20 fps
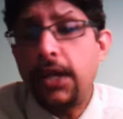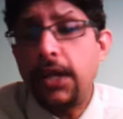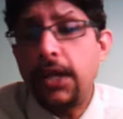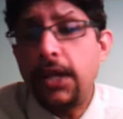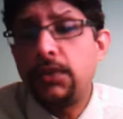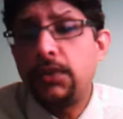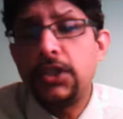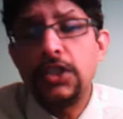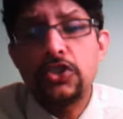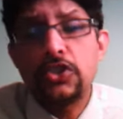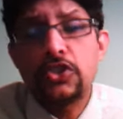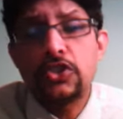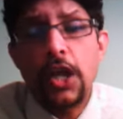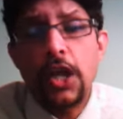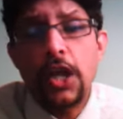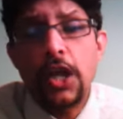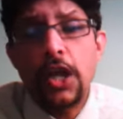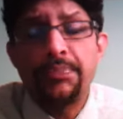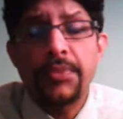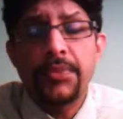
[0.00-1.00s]
With this
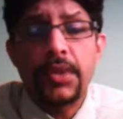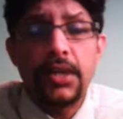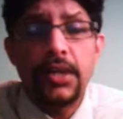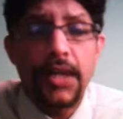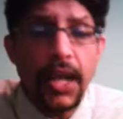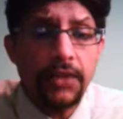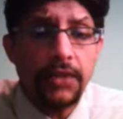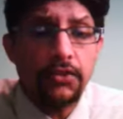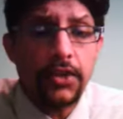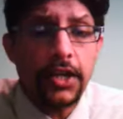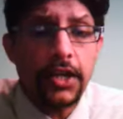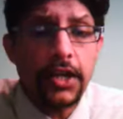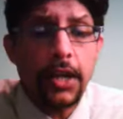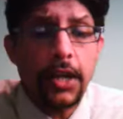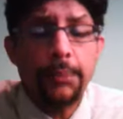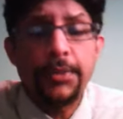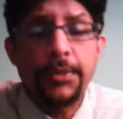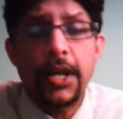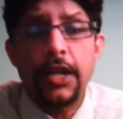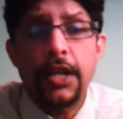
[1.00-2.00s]
live cricket
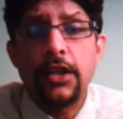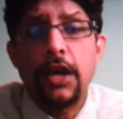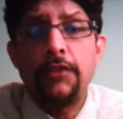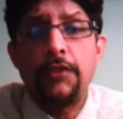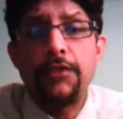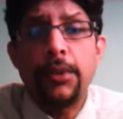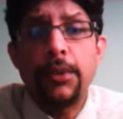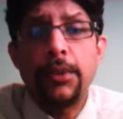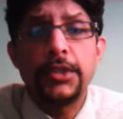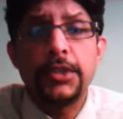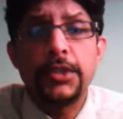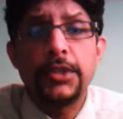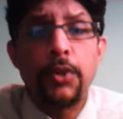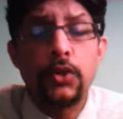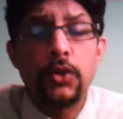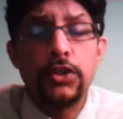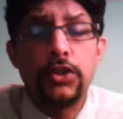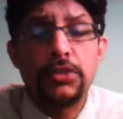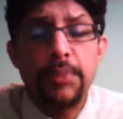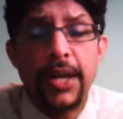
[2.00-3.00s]
update from both
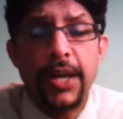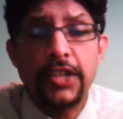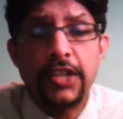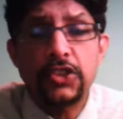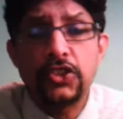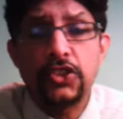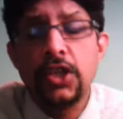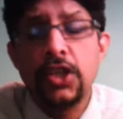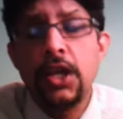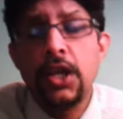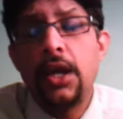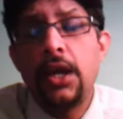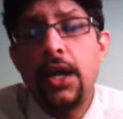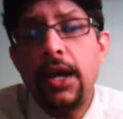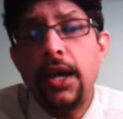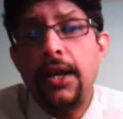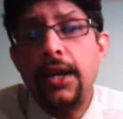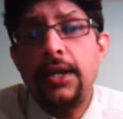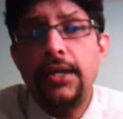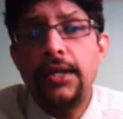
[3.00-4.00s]
these matches,
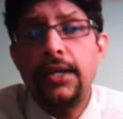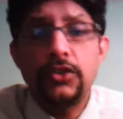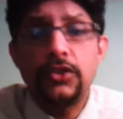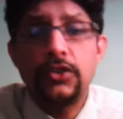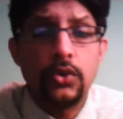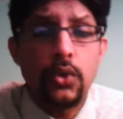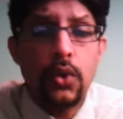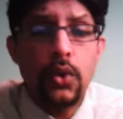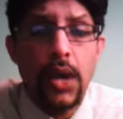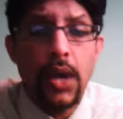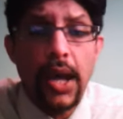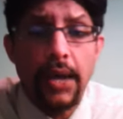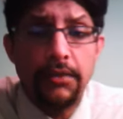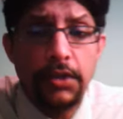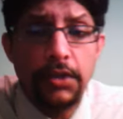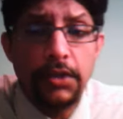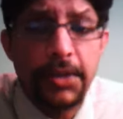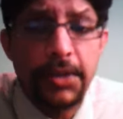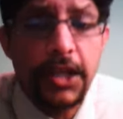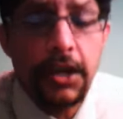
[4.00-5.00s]
and as you know, I will
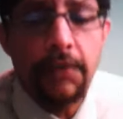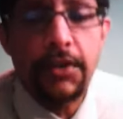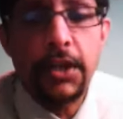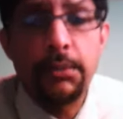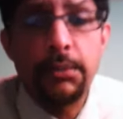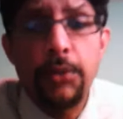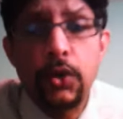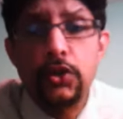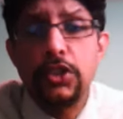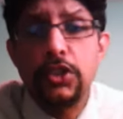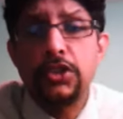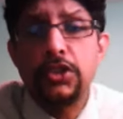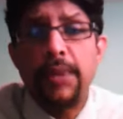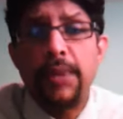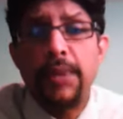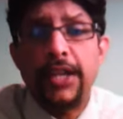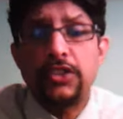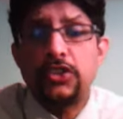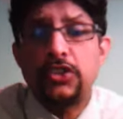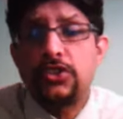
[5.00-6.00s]
be covering both these
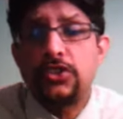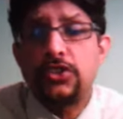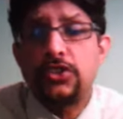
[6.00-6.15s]
matches